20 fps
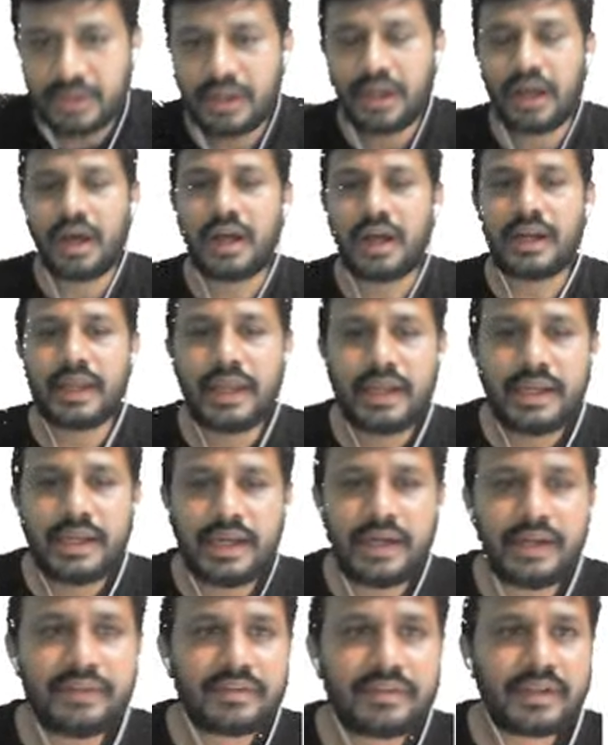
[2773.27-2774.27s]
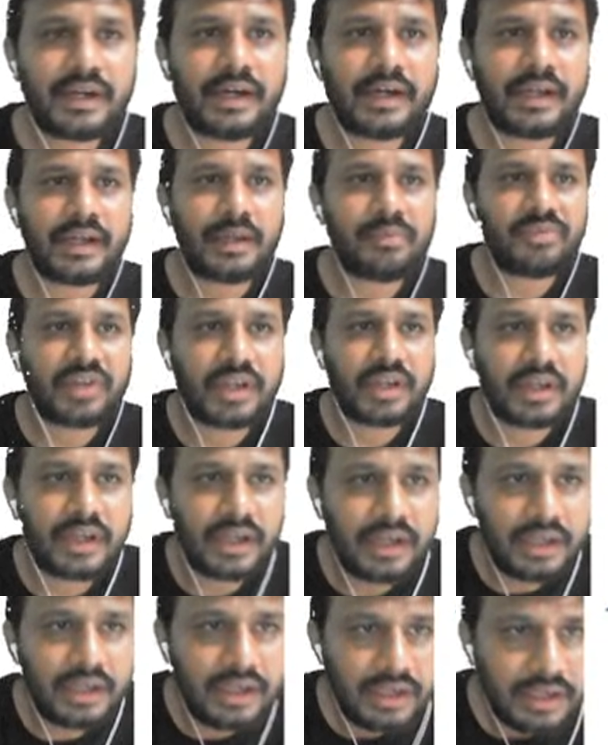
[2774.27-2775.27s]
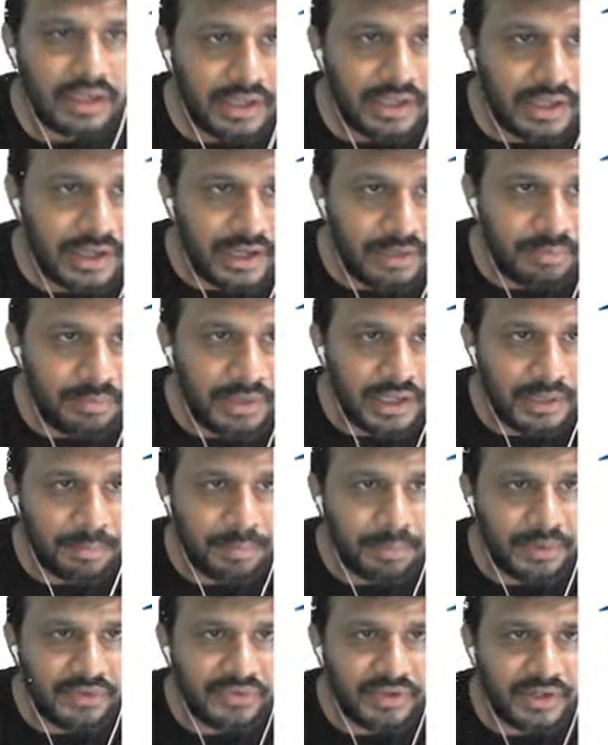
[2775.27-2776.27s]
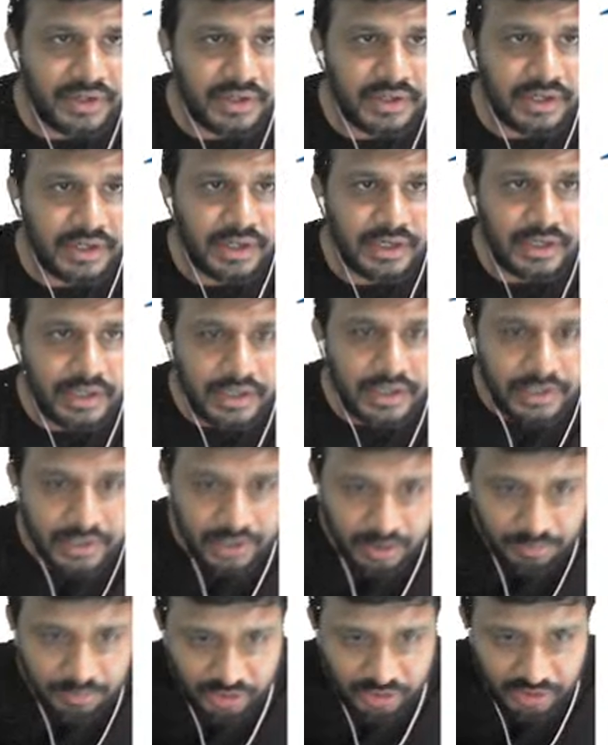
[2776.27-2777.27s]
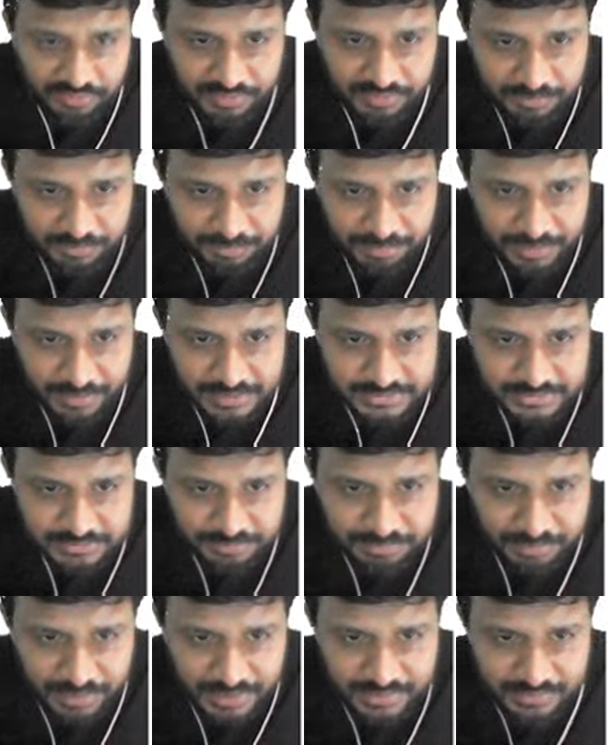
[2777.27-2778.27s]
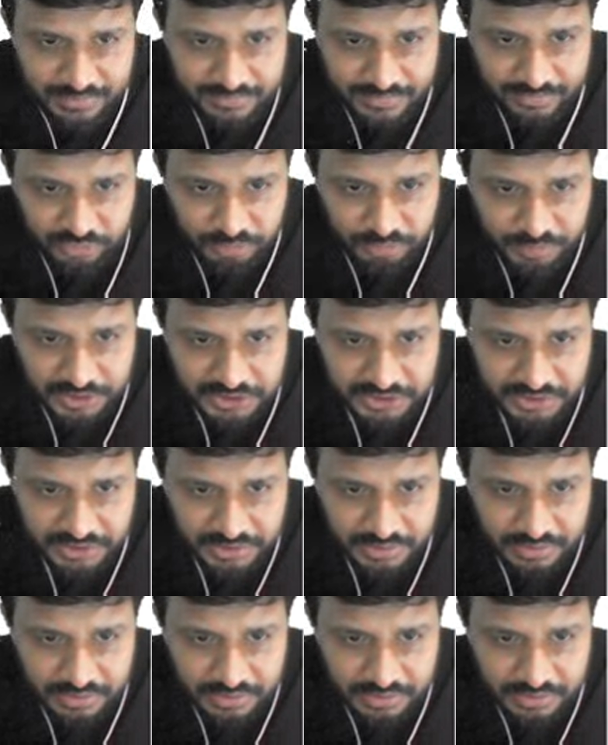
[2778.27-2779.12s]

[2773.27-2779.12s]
Or any discrete time signal can be represented in terms of impulses by this expression.